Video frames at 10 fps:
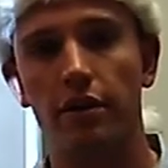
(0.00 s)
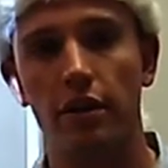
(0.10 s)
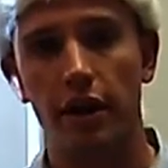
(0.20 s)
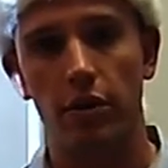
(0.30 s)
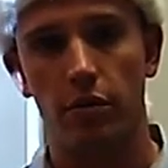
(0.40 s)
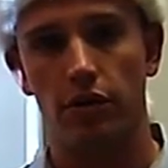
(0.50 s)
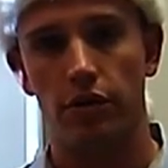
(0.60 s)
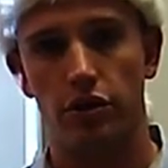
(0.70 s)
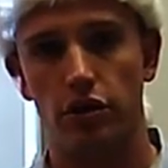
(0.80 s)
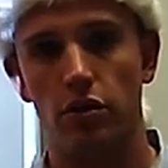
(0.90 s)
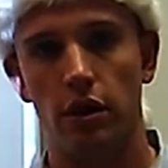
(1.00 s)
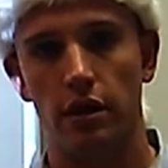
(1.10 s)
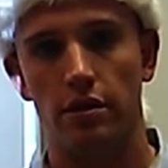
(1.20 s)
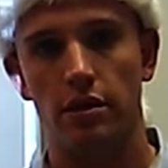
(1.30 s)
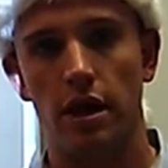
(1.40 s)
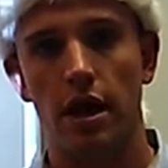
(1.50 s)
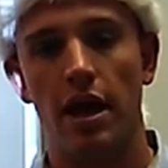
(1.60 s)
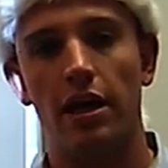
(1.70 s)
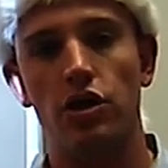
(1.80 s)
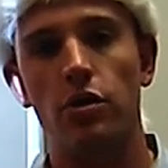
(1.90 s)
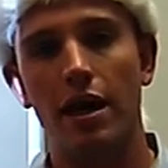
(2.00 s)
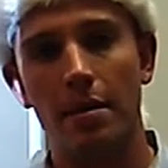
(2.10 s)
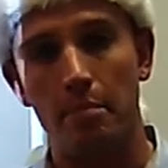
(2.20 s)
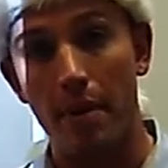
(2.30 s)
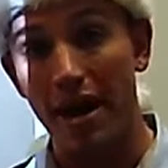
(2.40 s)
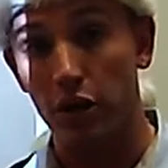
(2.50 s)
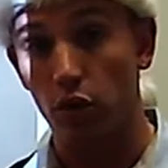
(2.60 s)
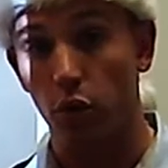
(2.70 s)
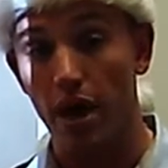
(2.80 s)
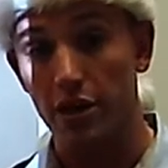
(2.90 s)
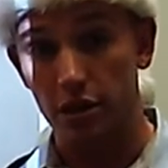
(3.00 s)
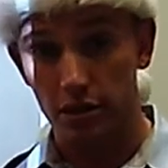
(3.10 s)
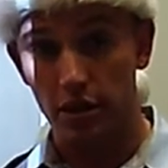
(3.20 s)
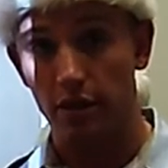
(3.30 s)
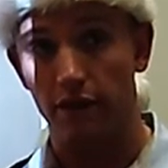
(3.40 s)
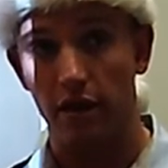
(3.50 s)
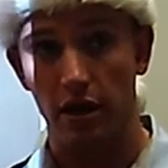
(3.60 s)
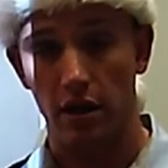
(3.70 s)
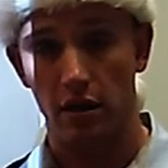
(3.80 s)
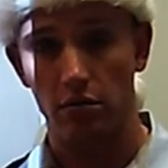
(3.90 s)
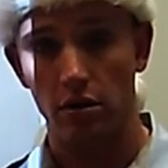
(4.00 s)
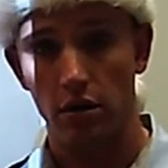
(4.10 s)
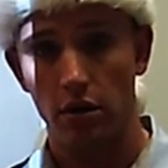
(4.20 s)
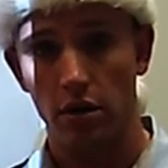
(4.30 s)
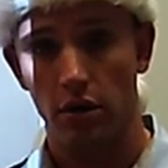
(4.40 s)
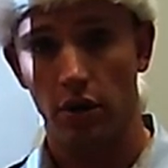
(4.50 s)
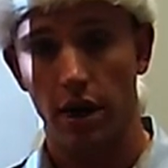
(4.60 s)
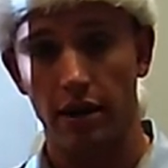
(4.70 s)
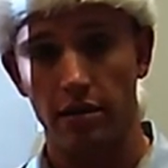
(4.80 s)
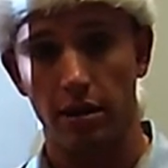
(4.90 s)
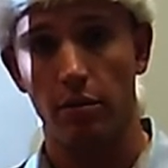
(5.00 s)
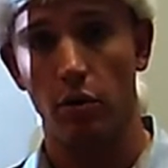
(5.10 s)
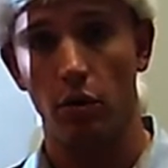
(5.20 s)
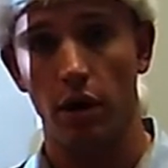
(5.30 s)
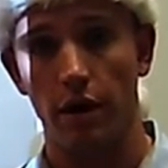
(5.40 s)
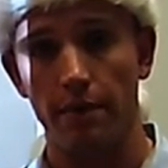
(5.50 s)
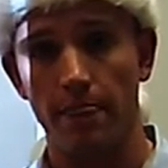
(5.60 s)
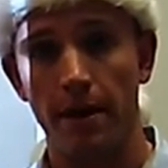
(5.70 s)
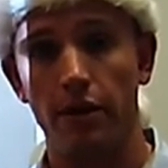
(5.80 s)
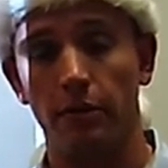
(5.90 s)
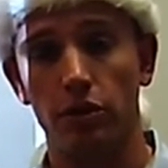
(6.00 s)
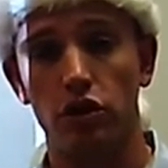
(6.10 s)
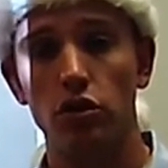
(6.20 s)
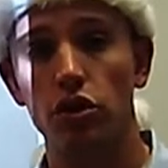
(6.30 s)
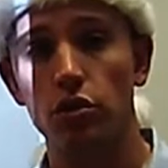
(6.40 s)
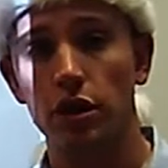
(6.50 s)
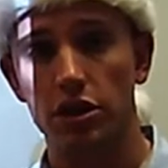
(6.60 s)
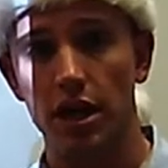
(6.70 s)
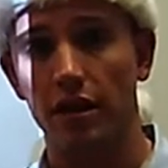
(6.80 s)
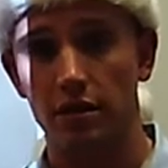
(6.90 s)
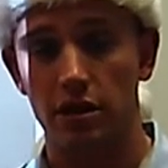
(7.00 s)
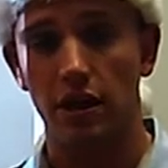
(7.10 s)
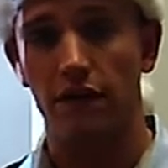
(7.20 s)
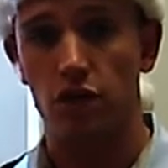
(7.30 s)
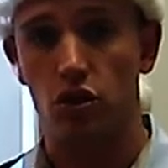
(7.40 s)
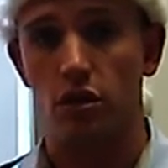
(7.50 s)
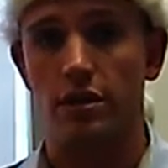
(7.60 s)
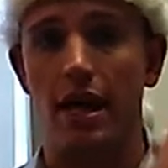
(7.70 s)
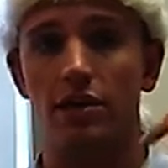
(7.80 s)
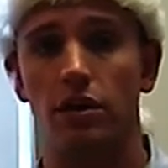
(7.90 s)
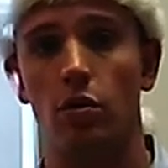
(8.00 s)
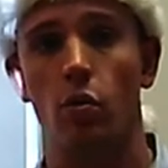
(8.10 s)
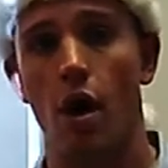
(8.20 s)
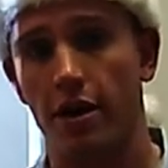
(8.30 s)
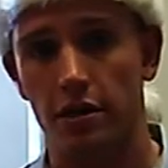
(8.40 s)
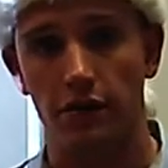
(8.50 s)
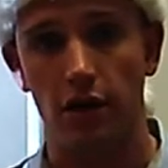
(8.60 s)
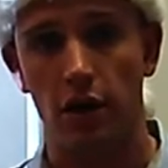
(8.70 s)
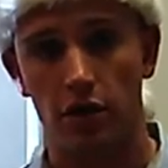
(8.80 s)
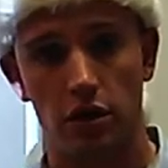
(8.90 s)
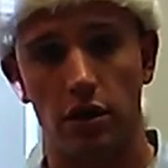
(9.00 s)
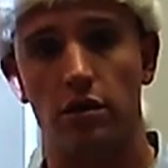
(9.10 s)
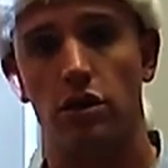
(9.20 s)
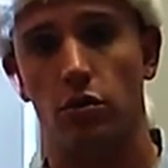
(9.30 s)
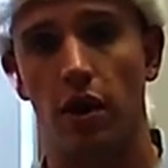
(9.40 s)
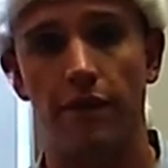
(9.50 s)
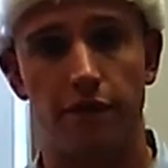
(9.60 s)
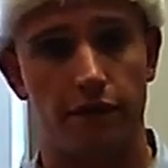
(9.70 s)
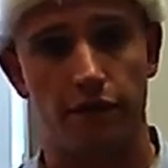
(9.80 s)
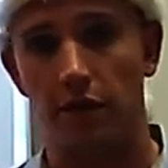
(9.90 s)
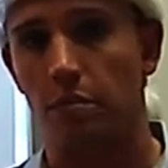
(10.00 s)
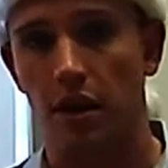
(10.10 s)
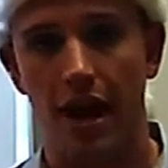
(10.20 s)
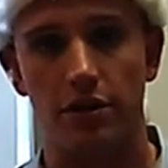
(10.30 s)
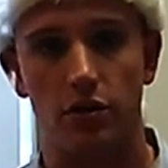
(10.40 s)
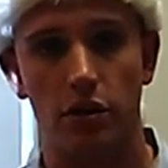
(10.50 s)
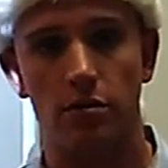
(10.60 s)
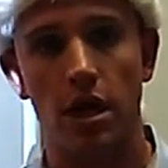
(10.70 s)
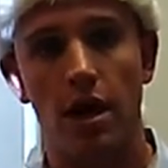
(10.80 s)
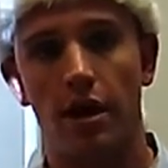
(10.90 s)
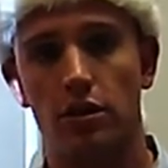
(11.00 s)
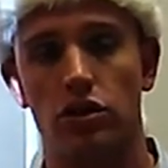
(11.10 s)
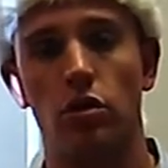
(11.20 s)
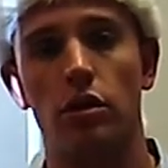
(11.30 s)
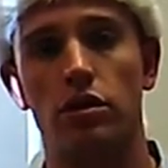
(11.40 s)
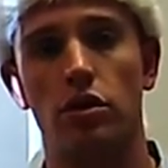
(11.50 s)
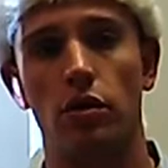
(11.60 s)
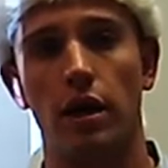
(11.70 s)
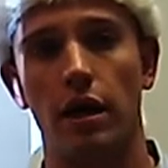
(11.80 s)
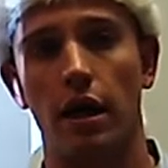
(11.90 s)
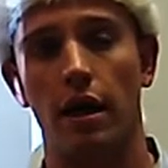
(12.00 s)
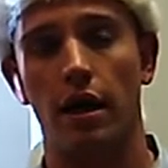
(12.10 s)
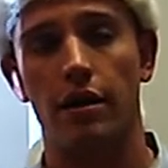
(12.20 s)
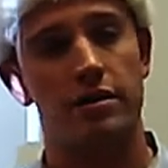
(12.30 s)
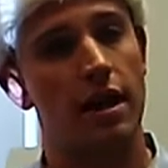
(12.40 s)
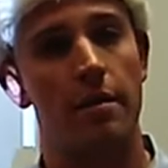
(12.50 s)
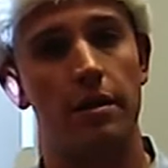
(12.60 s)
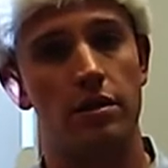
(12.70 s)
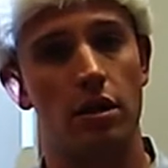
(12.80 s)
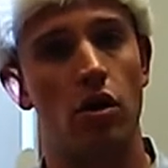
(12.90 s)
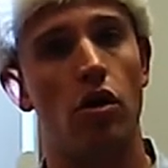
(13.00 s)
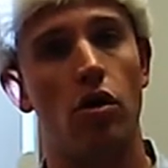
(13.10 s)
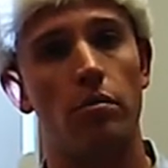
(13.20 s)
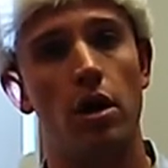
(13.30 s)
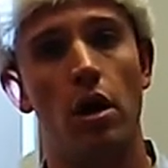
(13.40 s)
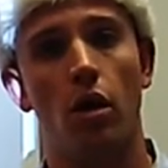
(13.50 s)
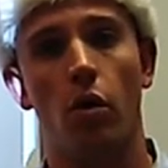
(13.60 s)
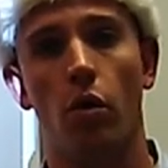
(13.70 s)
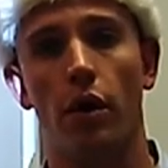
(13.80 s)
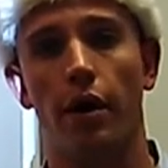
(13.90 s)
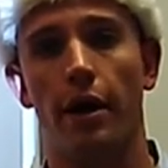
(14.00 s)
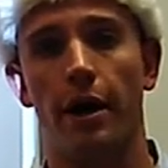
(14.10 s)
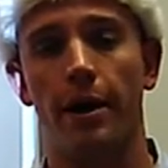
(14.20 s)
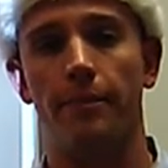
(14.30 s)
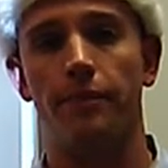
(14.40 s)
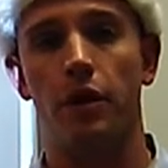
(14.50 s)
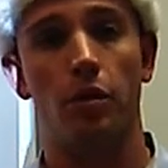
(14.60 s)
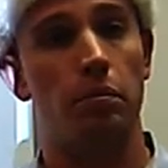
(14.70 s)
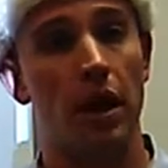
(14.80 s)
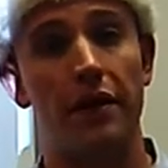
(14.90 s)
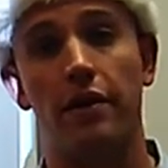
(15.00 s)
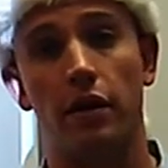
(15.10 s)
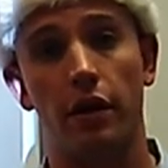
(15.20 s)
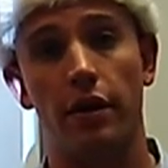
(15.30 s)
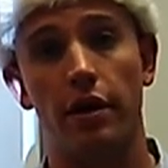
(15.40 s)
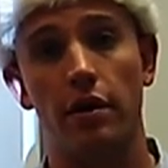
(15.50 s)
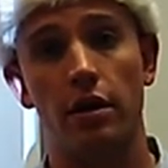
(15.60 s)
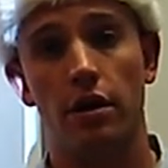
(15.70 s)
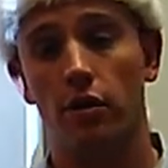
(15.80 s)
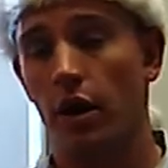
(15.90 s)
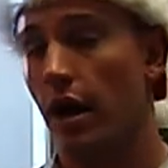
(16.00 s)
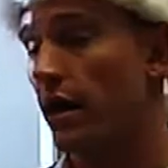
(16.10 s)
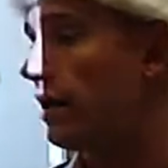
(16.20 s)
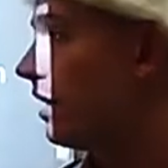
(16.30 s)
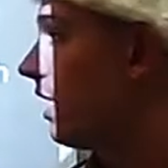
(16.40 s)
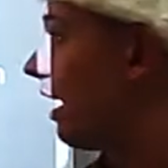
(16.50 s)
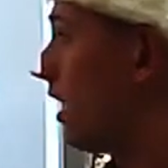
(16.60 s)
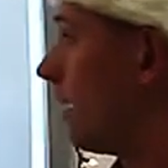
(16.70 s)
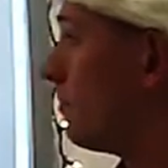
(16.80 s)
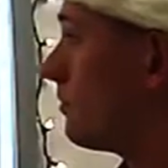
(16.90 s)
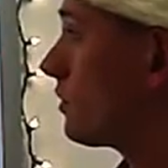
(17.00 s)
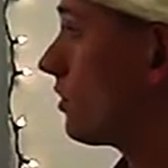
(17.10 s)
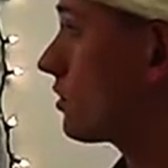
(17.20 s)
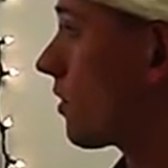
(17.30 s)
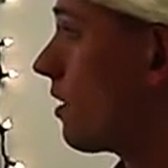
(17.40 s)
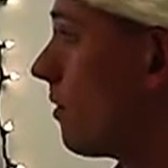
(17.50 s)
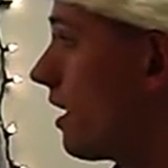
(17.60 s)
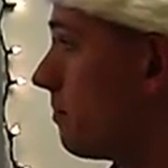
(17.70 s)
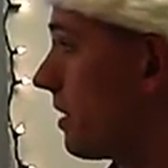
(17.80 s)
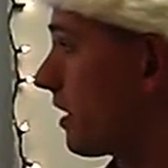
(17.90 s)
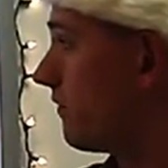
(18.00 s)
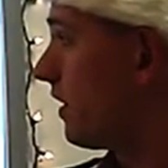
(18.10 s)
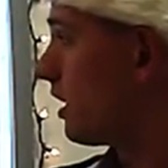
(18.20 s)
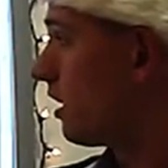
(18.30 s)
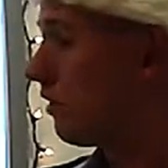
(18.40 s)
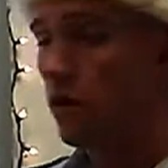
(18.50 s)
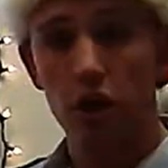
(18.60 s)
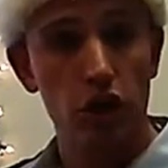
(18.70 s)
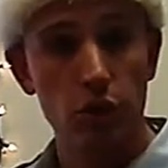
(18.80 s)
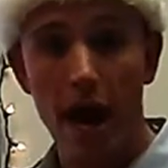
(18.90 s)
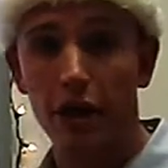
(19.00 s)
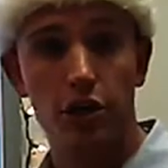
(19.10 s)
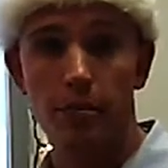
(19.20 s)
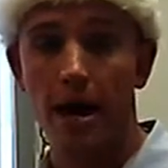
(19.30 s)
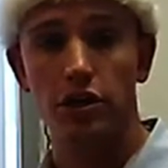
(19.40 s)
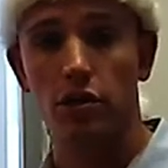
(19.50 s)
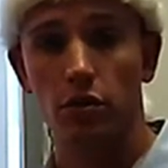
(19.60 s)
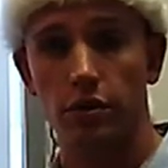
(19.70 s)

the link with your students, and you can embed questions in the video. Okay, that's number one. Number two, you can check to see if your students actually watch the video. So this is great for flipped classrooms and students doing assignments at home or blended learning. Okay, so it's a great way to pick a video. You add your magical